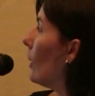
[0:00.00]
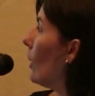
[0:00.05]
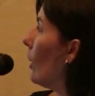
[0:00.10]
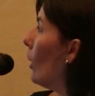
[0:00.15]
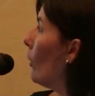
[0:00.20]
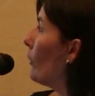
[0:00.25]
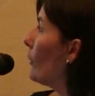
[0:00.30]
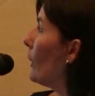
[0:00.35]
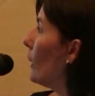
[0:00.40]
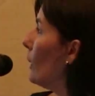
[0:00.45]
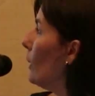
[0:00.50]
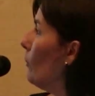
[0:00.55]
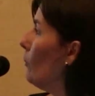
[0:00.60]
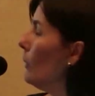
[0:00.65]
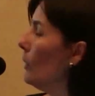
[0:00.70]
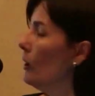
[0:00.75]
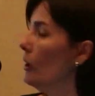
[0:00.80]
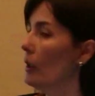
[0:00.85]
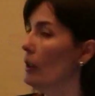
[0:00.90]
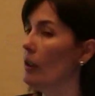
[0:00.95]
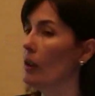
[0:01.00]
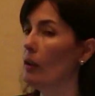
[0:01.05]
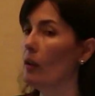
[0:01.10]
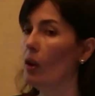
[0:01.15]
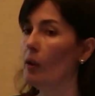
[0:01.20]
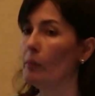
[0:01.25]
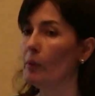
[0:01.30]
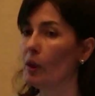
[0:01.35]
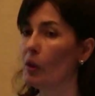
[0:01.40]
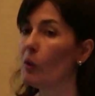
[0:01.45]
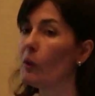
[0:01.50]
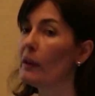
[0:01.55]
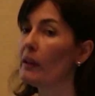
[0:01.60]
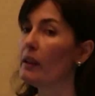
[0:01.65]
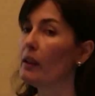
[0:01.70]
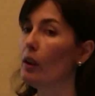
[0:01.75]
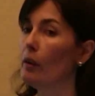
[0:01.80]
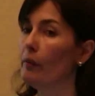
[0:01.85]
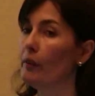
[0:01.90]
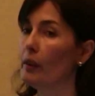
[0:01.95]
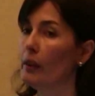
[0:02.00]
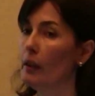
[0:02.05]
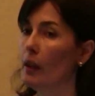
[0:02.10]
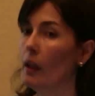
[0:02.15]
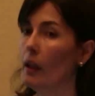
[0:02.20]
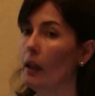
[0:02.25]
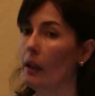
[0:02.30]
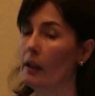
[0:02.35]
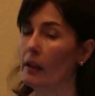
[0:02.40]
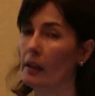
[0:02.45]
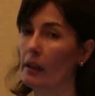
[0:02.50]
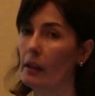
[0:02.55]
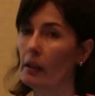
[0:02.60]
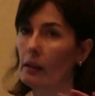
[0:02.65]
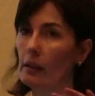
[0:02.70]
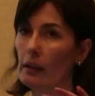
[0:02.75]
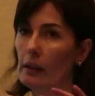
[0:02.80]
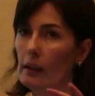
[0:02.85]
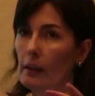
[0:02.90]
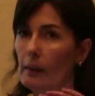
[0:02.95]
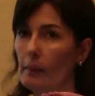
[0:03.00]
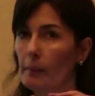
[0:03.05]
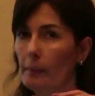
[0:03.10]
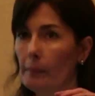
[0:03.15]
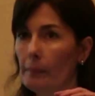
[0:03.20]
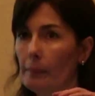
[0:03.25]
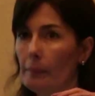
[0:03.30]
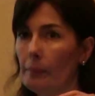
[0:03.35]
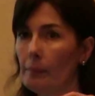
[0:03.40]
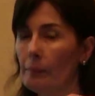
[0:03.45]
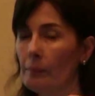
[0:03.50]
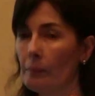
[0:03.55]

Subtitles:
of the image and the optical quality of the